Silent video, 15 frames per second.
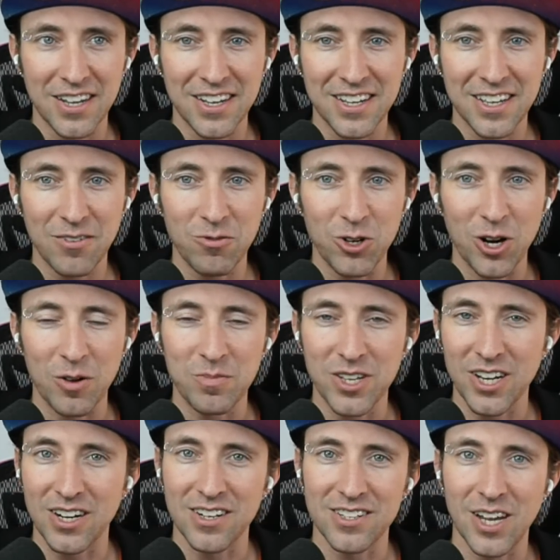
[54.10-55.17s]
give you an
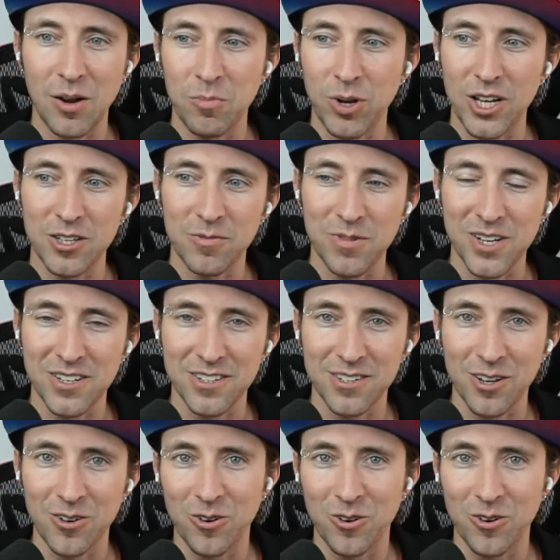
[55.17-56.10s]
update on Time Pays Me. So